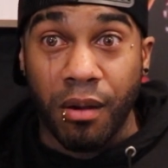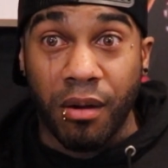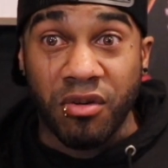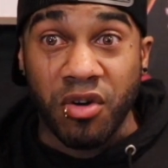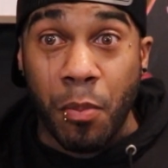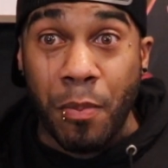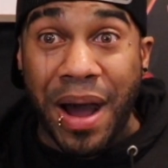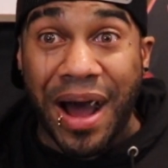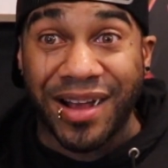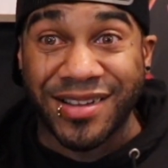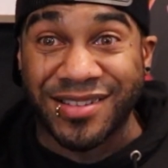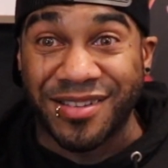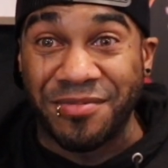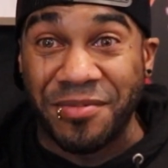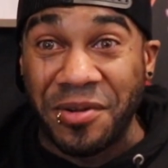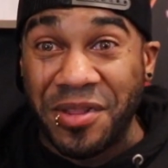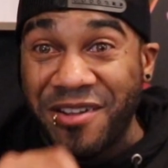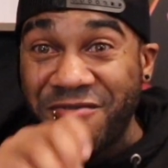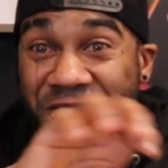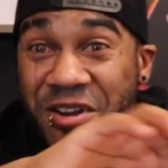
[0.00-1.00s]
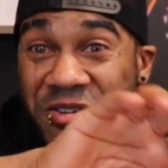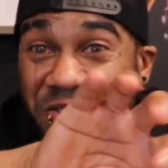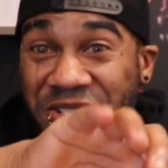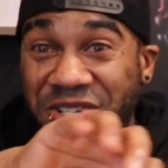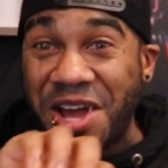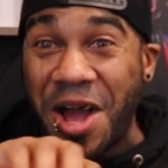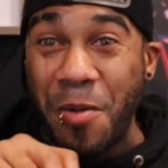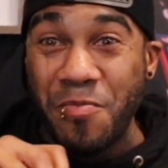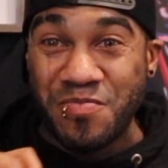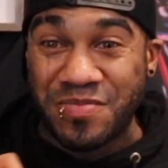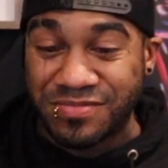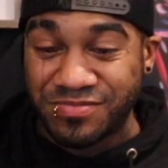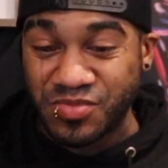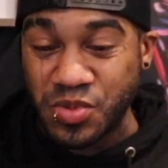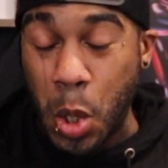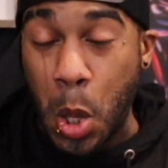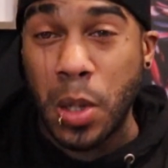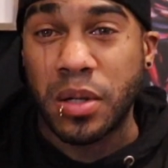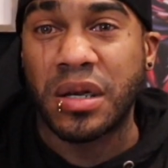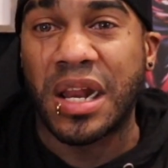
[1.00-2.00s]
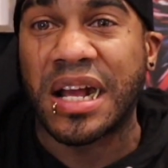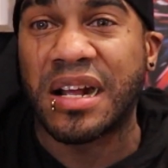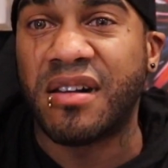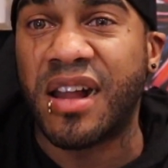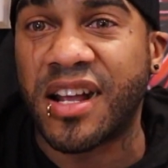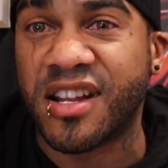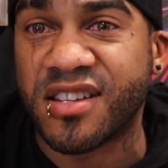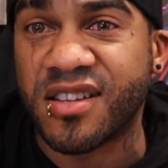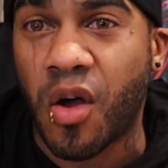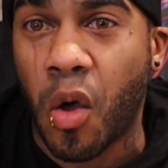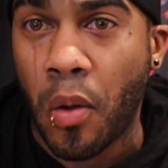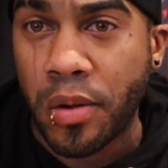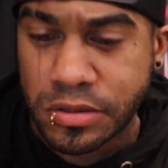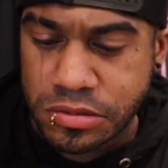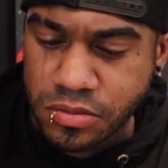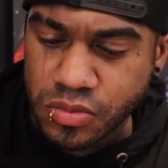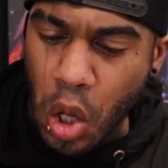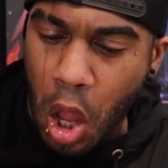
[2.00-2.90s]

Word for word: on the pasta, bro, like right on top, like, like salt.